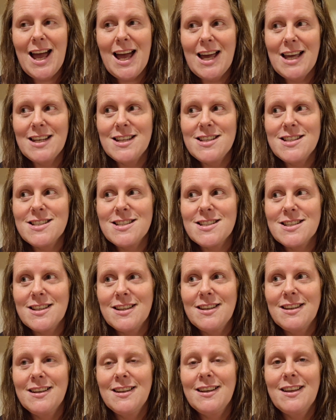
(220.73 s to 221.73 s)
And
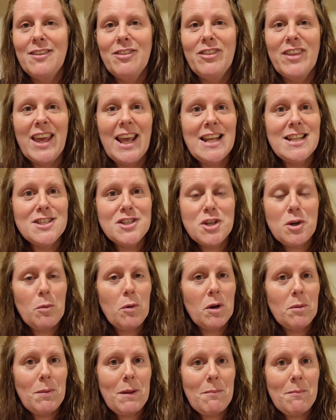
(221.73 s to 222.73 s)
the kids
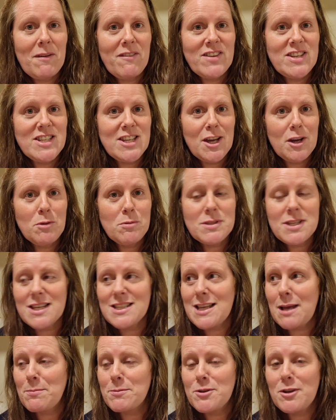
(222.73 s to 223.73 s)
don't want to be in my videos,
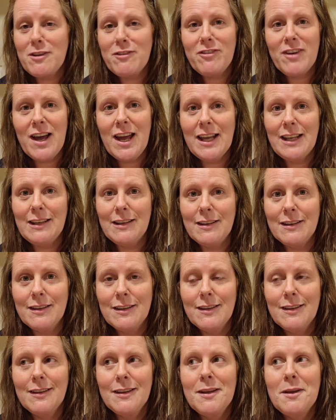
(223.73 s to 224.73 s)
that's absolutely fine.
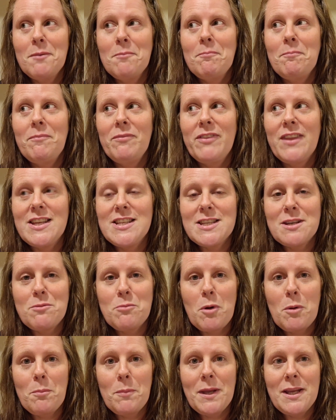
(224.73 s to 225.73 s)
They
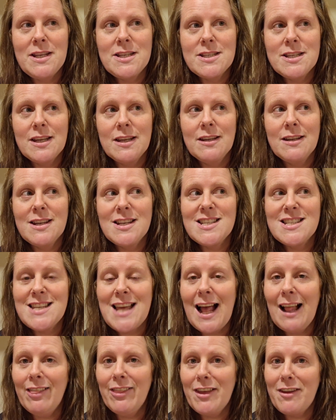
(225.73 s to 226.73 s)
didn't want me to
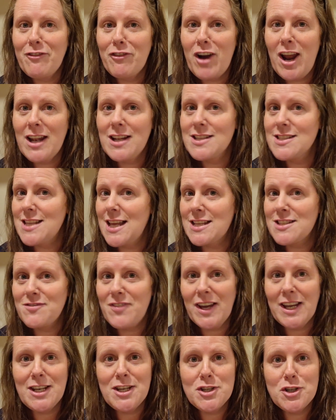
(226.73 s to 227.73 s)
tell their friends,
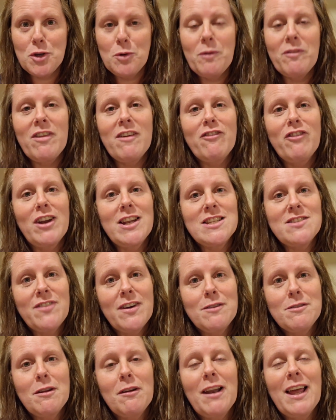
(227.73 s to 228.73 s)
that's fine too. If their friends
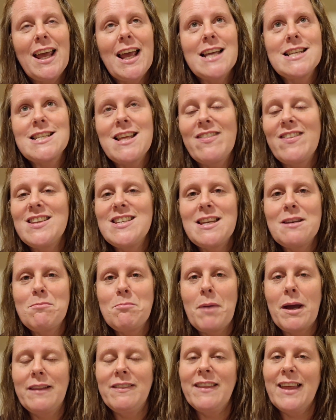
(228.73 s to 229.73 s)
found out, like I said, they
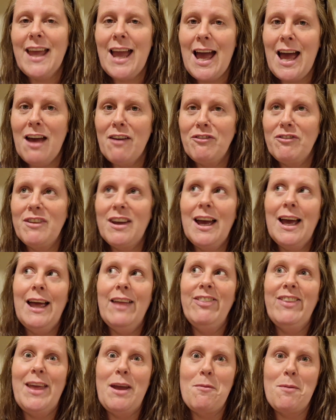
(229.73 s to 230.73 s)
didn't mind. They have,
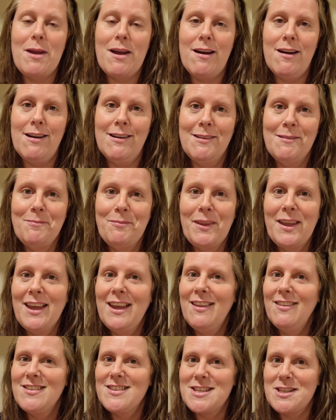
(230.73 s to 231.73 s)
and there we are.
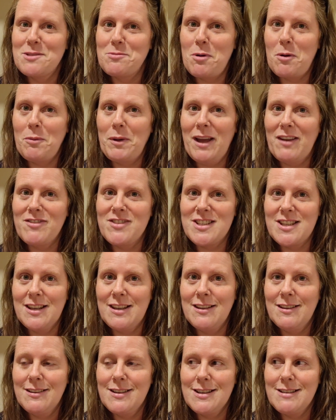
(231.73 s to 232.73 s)
This is what we have
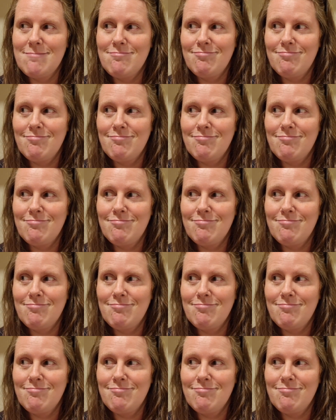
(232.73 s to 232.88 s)
to